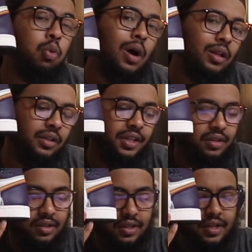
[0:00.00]
quality.
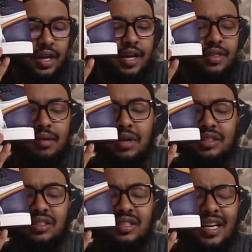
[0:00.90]
And I'm not
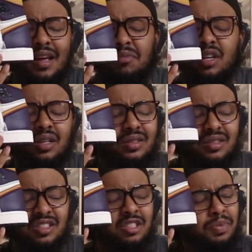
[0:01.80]
just saying that because
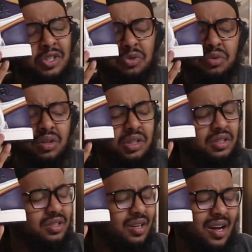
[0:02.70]
it's a special
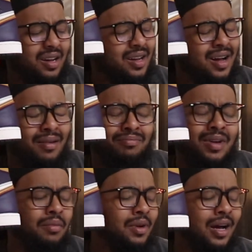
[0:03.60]
release.
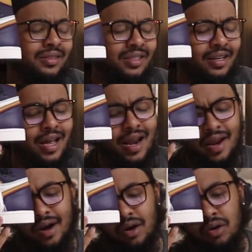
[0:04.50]
I'm not saying that
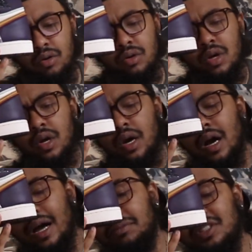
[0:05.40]
at all.
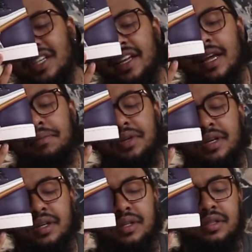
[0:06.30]
I'm saying that
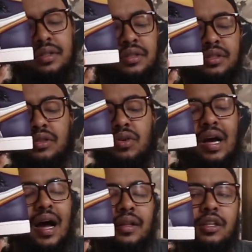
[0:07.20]
because
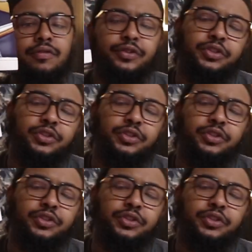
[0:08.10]
I look for